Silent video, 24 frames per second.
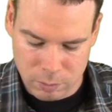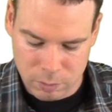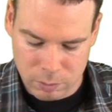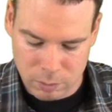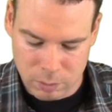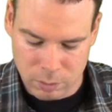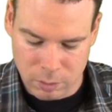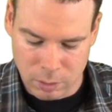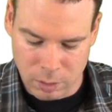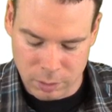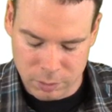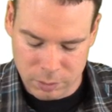
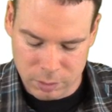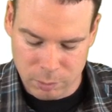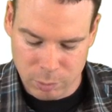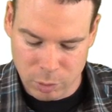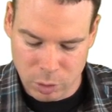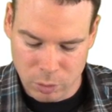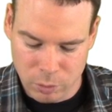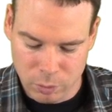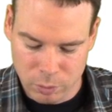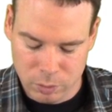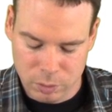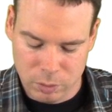or r sub
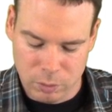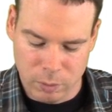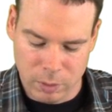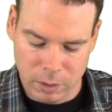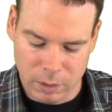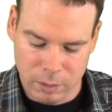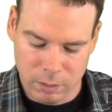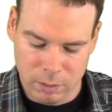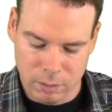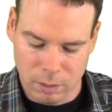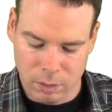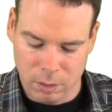o
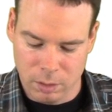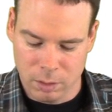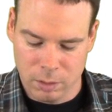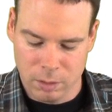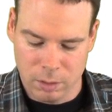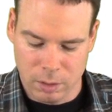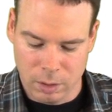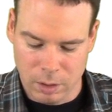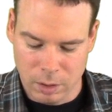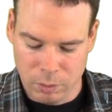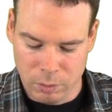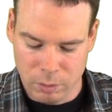squared, r
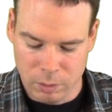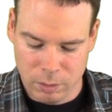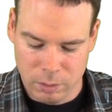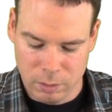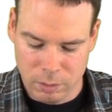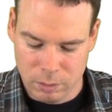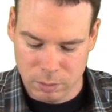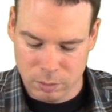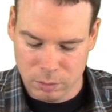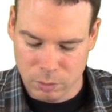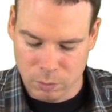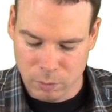outer
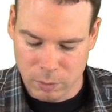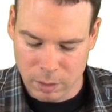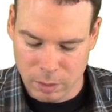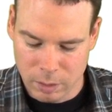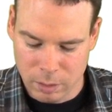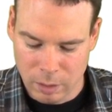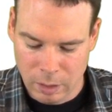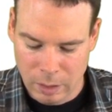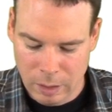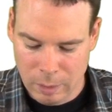squared,